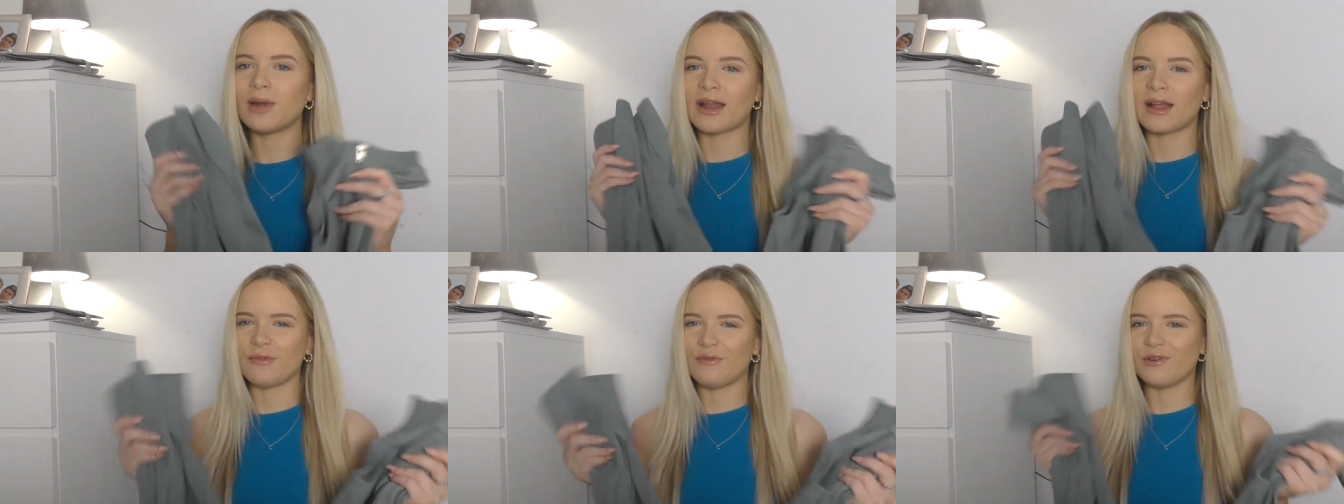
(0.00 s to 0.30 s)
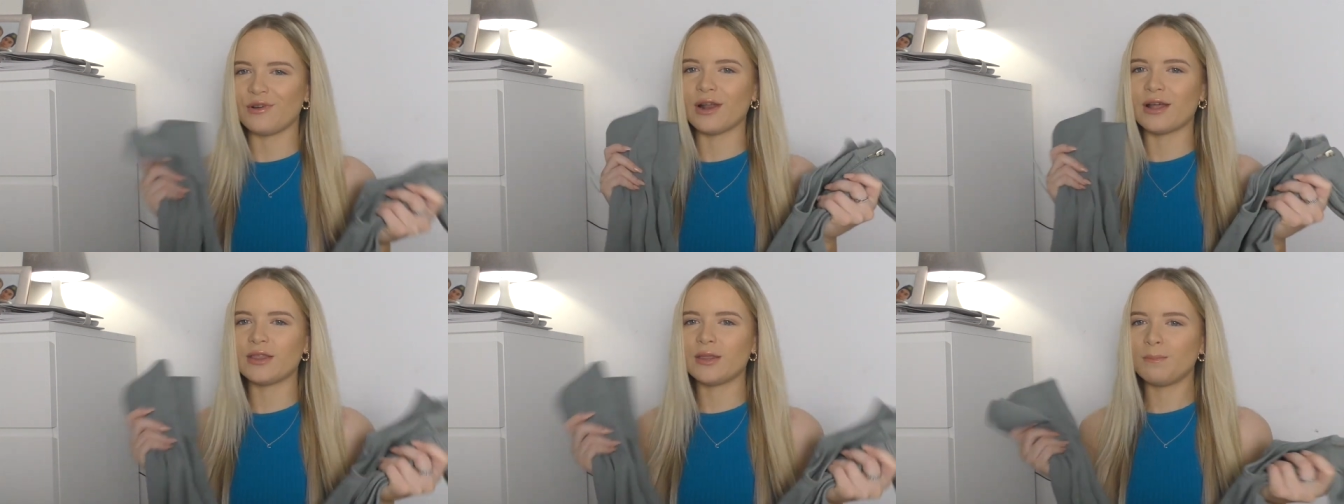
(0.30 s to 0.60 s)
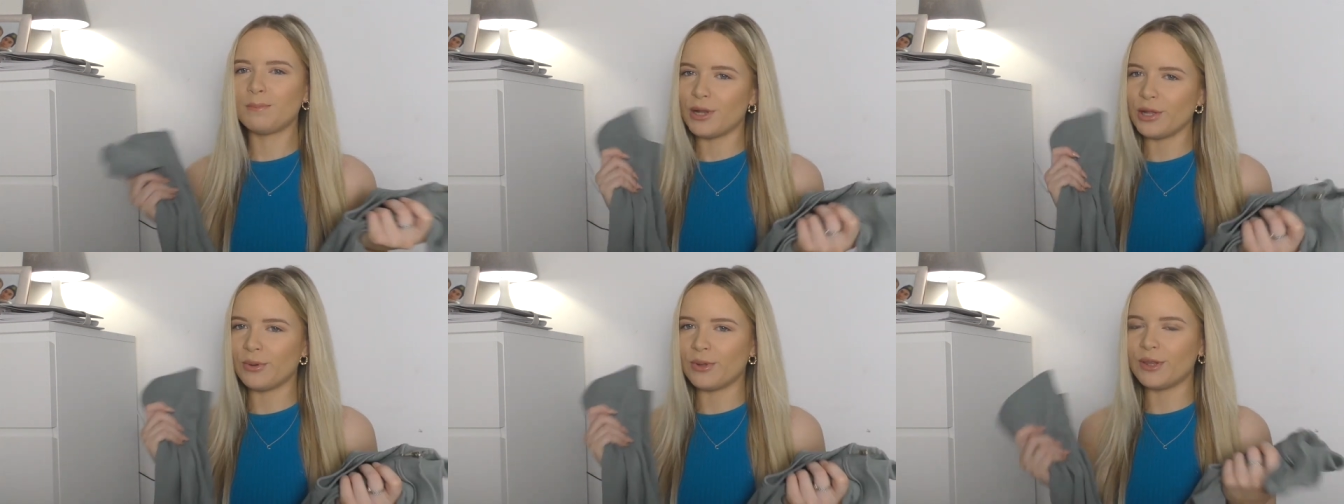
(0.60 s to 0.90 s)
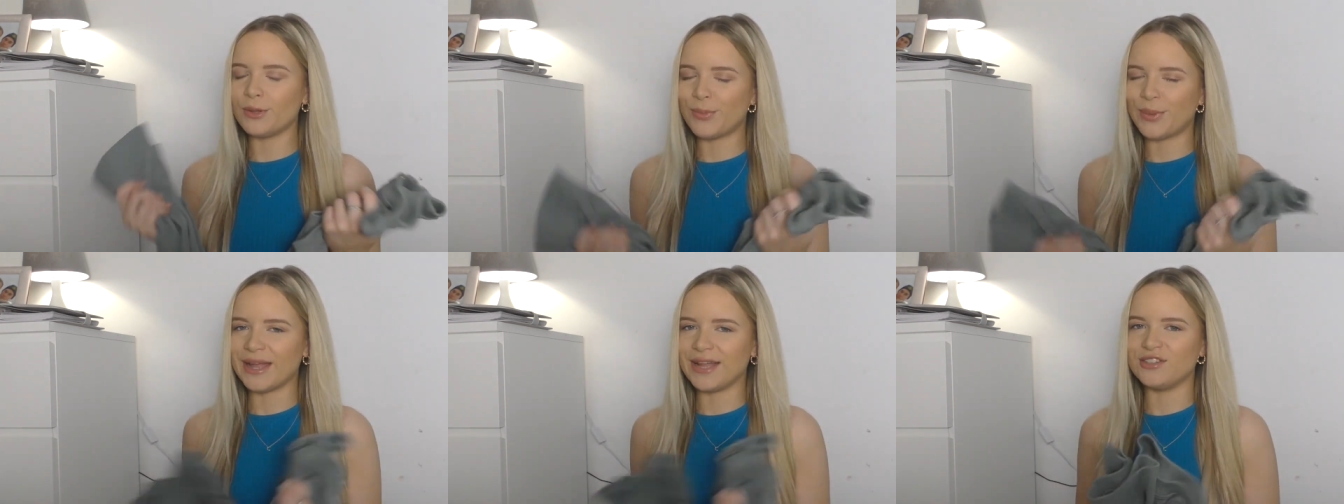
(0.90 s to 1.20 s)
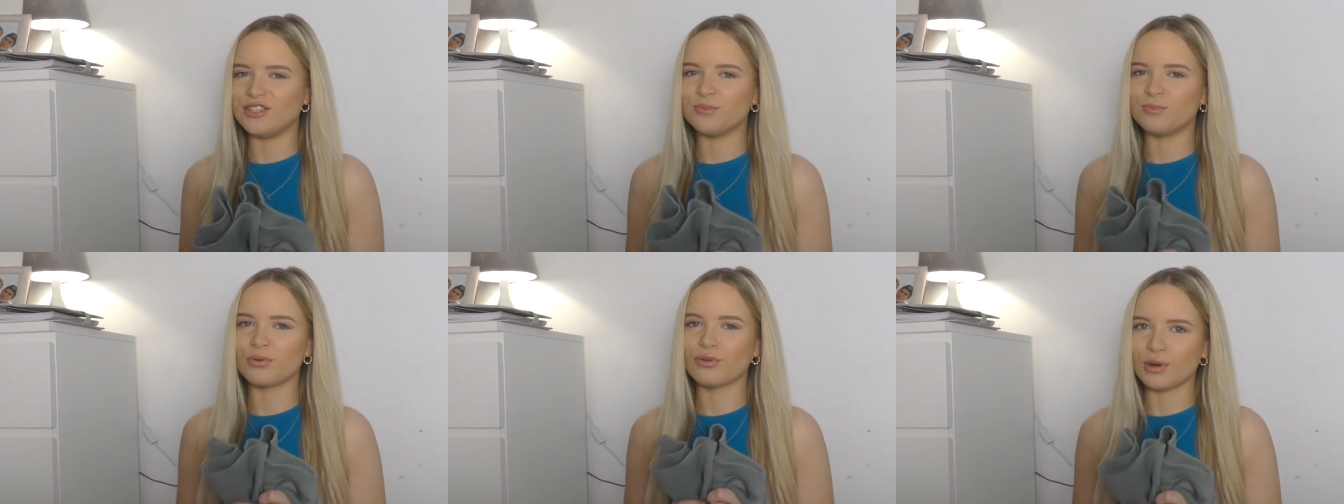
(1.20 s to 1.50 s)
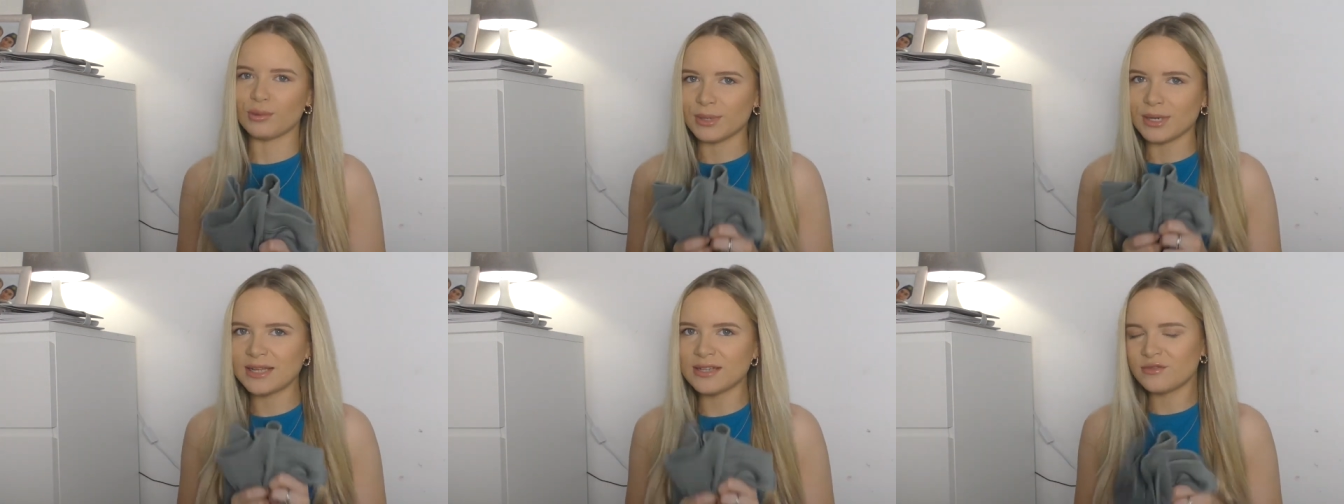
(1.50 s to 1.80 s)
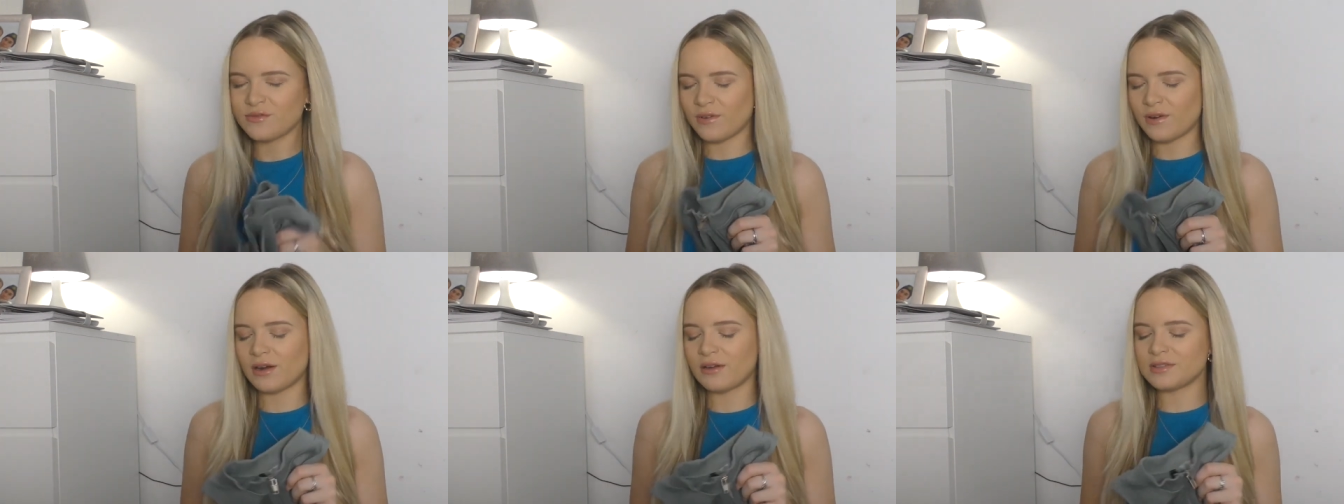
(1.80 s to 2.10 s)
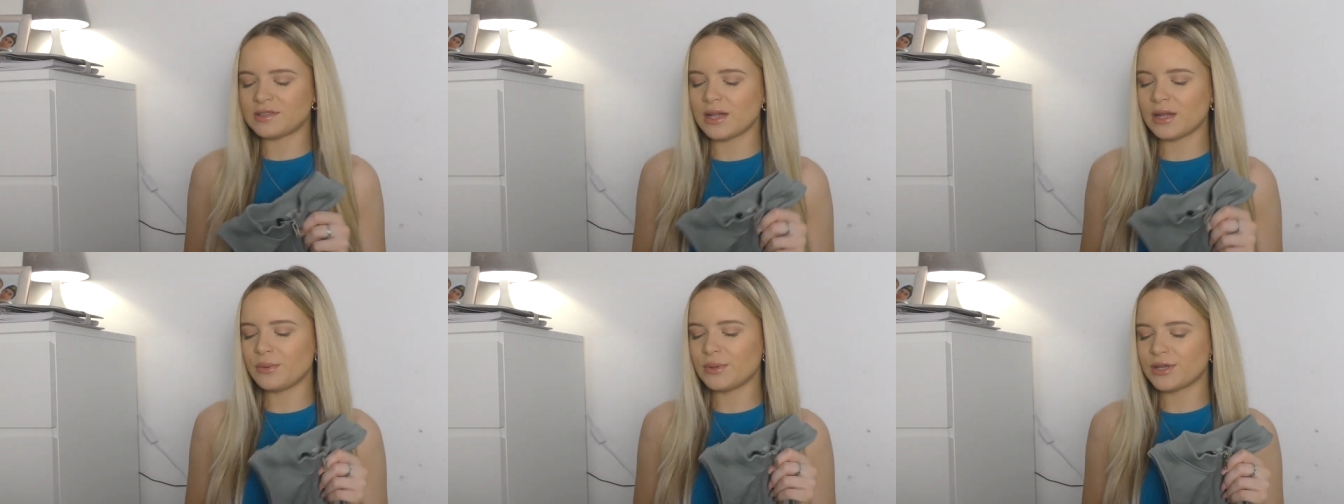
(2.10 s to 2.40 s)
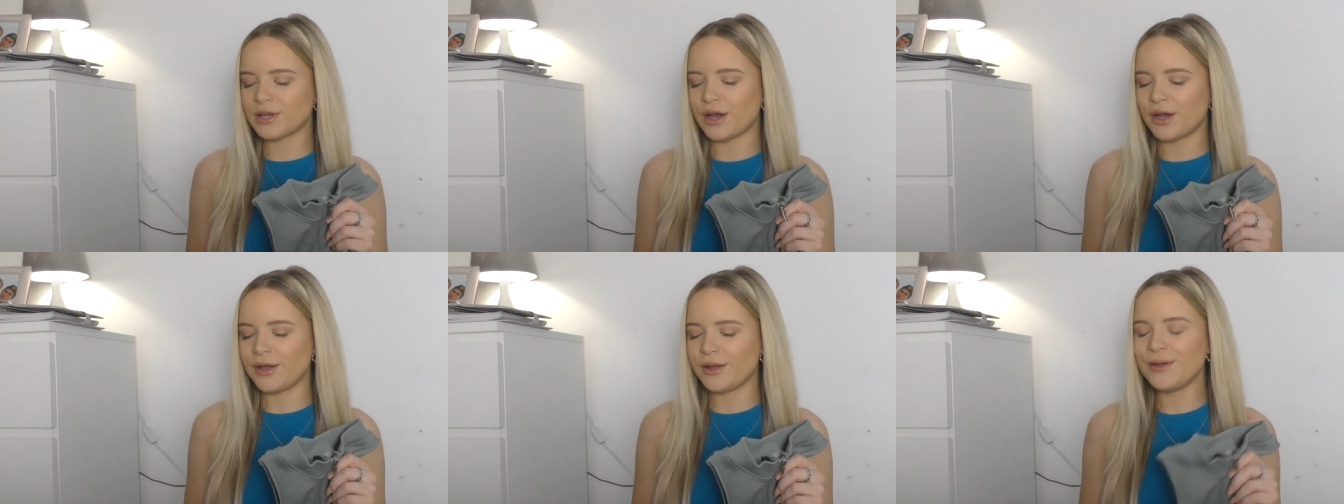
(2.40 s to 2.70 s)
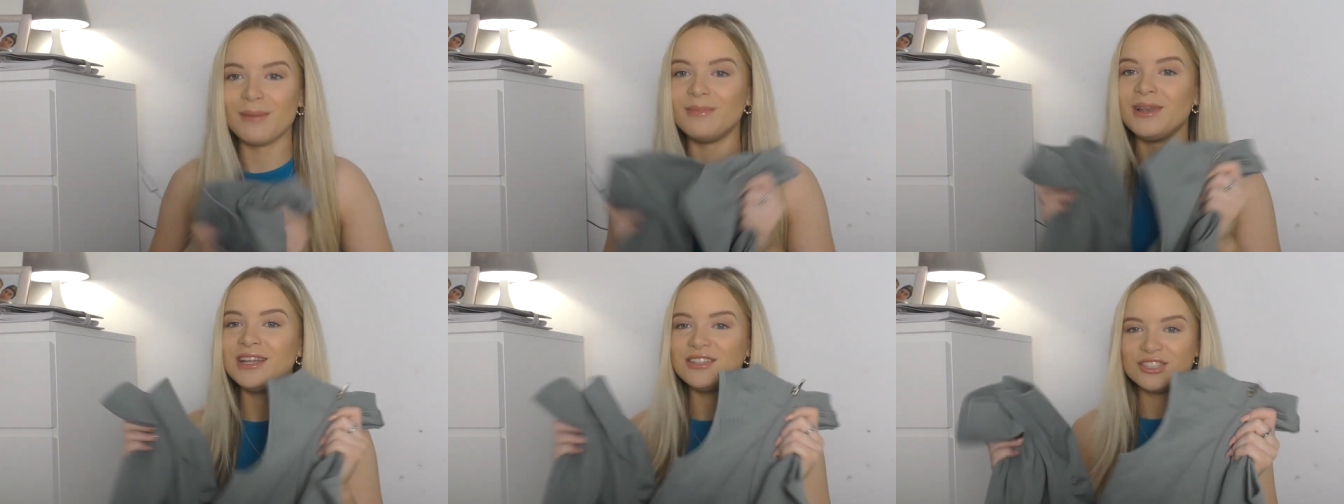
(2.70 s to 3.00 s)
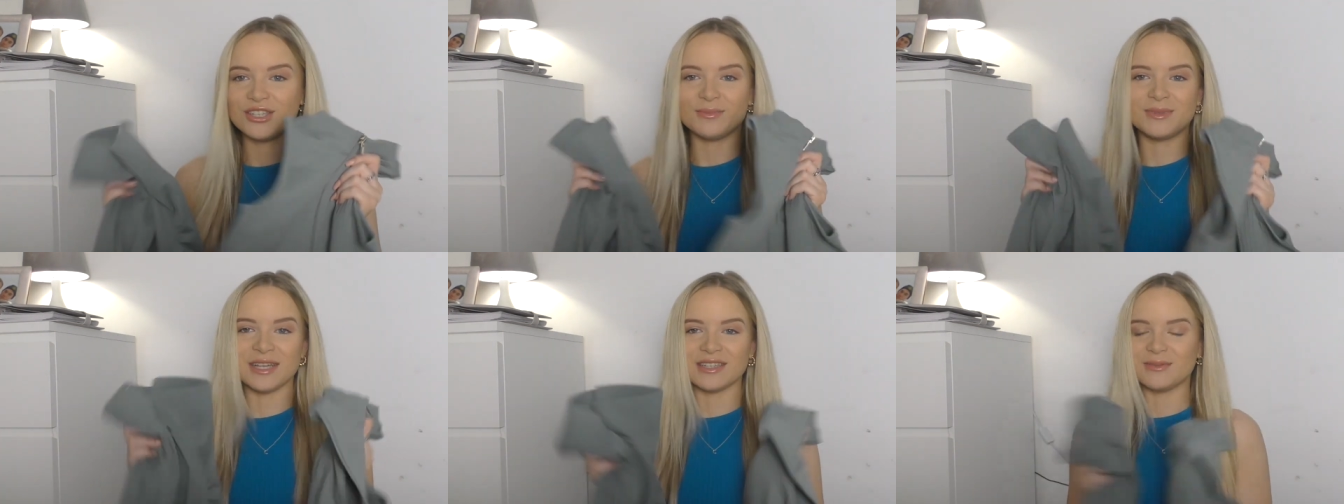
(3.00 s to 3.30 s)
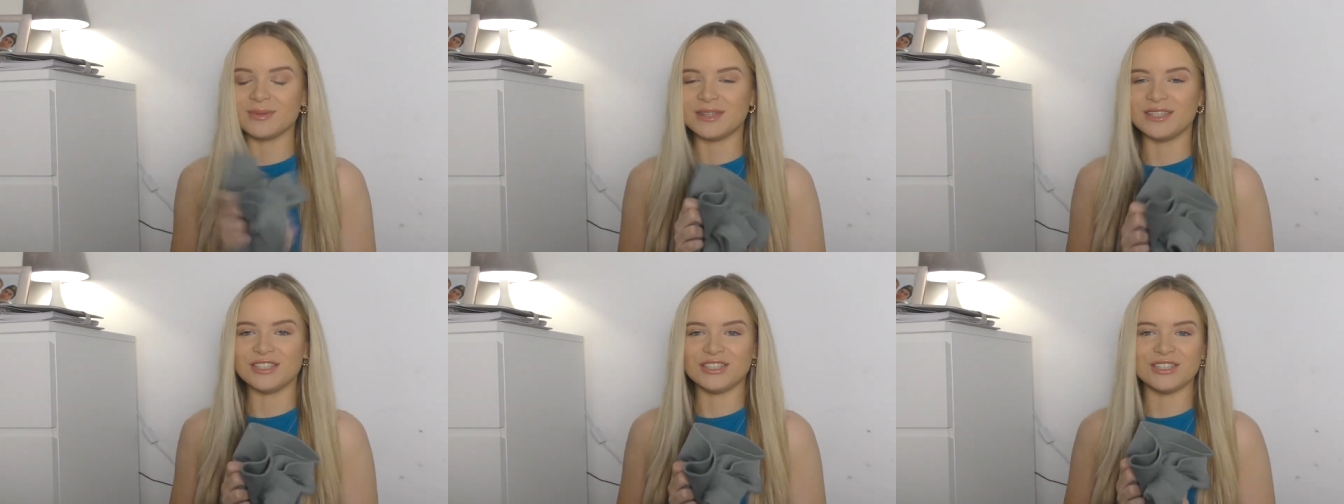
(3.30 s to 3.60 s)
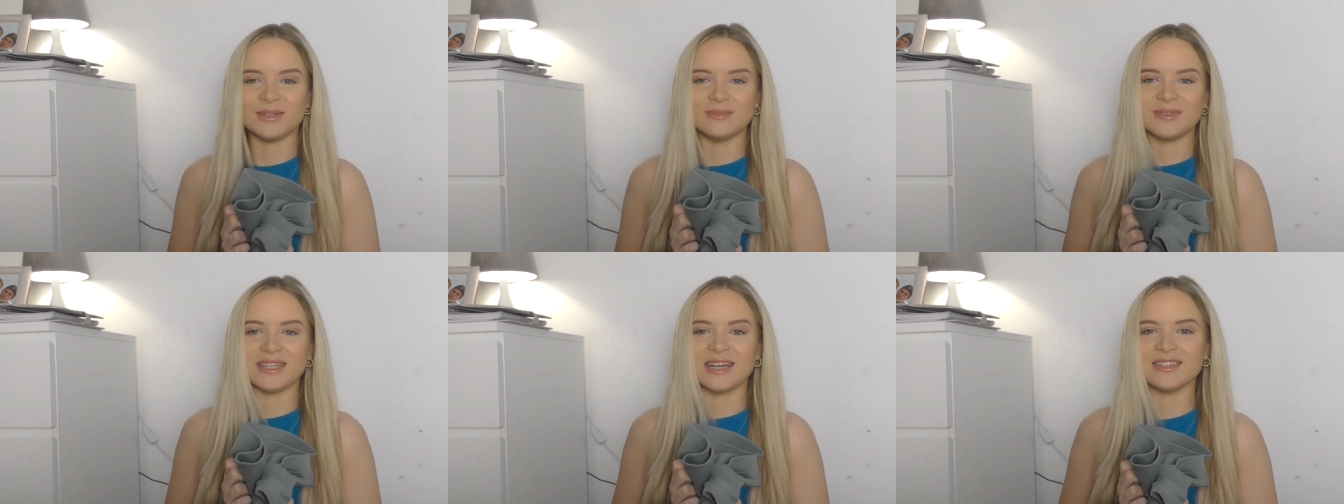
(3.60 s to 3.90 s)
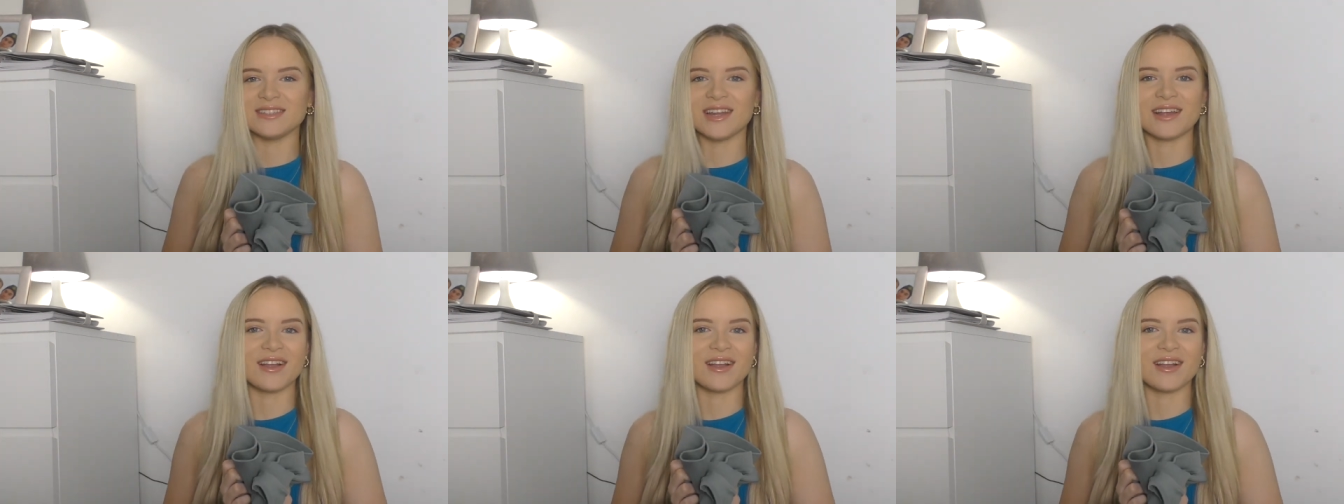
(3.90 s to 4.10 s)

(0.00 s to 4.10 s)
Like, I feel like the blue and the beige is probably as far as I would go. I'm literally obsessed with these gym sets.